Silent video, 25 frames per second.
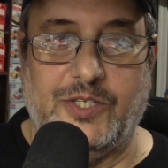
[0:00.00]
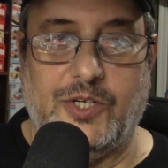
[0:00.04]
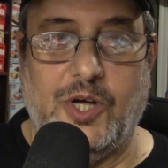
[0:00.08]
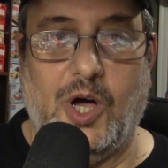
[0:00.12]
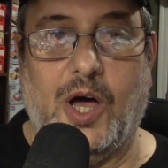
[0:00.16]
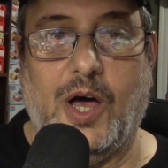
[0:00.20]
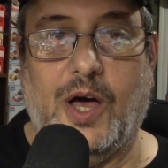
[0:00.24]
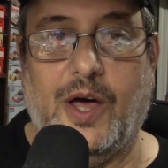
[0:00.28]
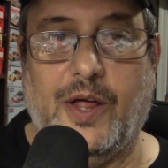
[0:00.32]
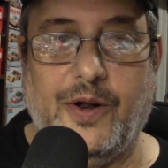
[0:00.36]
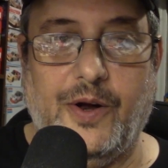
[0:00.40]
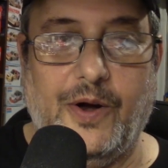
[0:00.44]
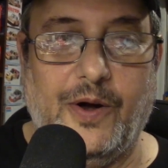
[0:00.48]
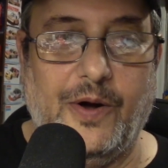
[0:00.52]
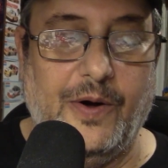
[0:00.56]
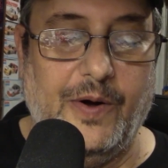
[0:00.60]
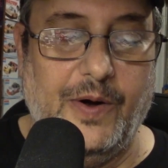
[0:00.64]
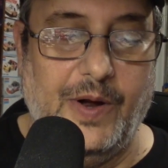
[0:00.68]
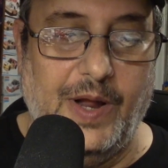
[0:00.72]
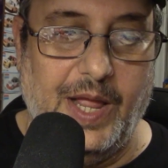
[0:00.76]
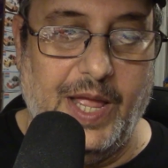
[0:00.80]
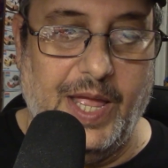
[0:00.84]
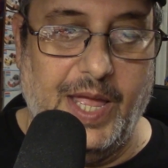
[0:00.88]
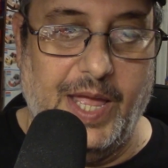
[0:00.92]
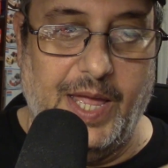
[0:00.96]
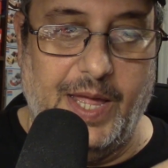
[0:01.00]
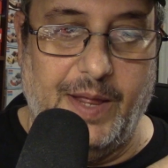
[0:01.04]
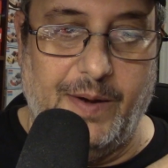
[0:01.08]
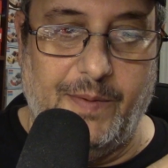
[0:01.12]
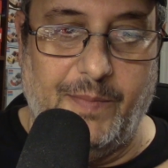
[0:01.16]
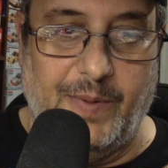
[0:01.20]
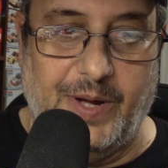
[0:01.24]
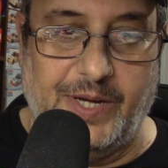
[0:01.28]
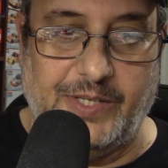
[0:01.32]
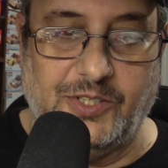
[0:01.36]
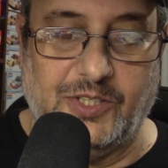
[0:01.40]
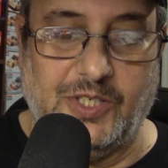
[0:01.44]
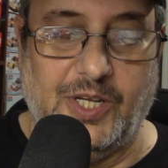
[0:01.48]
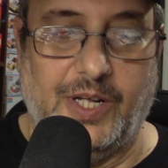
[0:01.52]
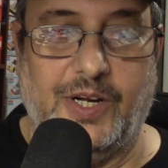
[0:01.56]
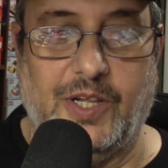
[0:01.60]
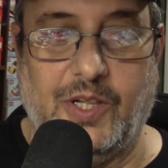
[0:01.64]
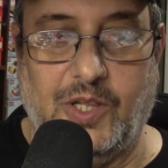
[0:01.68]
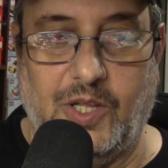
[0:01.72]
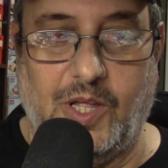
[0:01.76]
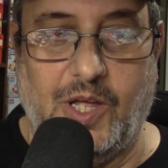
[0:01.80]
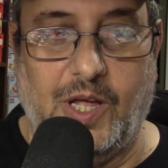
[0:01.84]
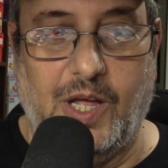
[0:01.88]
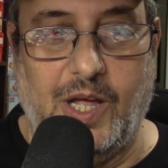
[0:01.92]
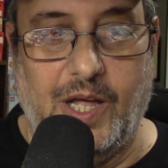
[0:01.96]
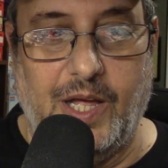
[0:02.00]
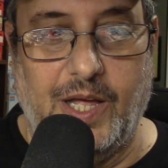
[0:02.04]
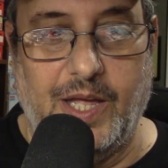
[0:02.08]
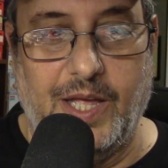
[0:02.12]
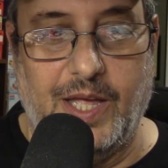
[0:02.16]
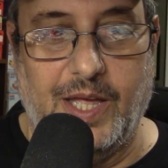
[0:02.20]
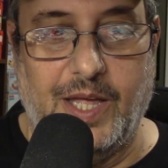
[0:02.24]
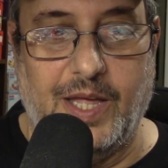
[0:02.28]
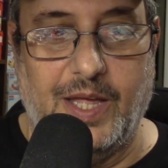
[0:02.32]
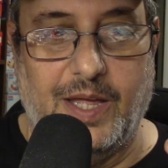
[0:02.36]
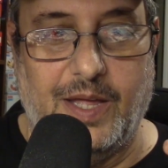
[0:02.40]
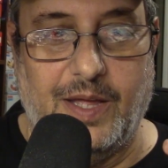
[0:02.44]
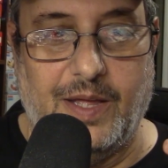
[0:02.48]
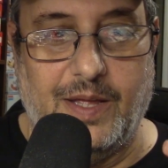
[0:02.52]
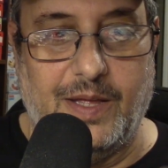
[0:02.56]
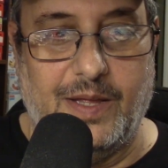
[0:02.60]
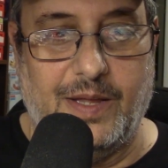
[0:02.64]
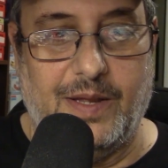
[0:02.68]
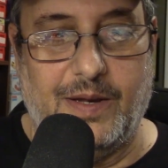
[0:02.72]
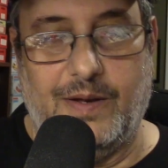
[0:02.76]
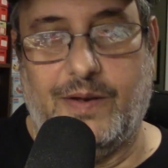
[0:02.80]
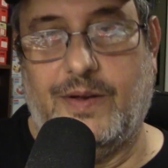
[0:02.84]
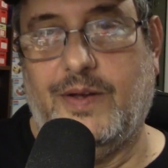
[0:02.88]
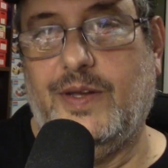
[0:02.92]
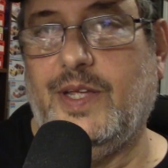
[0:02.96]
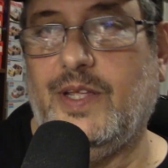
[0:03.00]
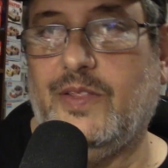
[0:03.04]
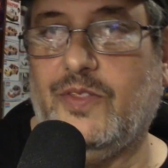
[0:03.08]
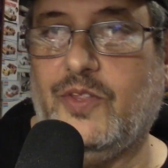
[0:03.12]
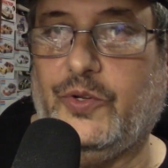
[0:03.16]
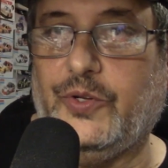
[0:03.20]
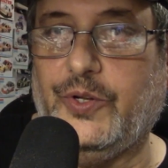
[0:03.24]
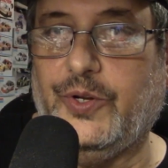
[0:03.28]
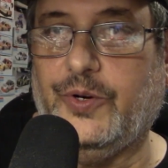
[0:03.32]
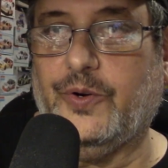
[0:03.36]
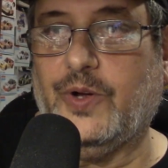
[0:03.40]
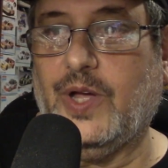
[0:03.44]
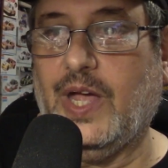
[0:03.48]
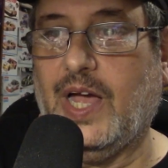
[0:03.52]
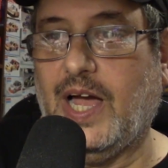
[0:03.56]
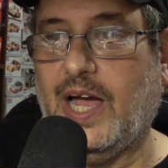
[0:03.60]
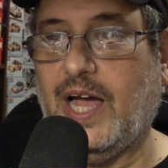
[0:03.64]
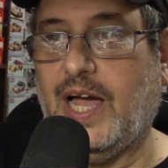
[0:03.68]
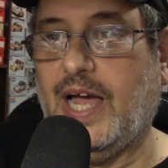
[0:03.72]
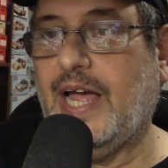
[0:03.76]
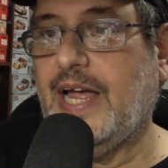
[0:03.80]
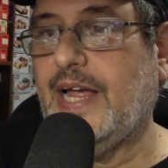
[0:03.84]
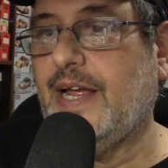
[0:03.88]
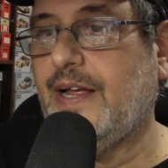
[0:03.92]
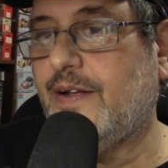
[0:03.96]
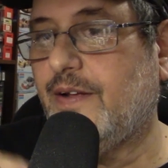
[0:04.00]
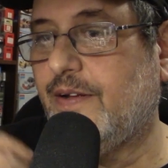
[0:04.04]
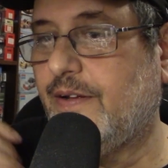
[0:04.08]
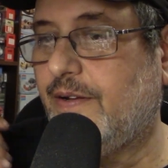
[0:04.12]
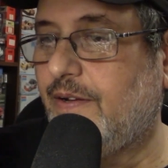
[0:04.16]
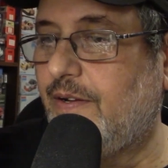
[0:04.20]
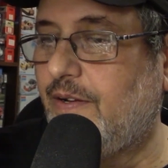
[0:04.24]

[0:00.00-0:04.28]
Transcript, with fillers: daughter and my son-in-law and the little guy,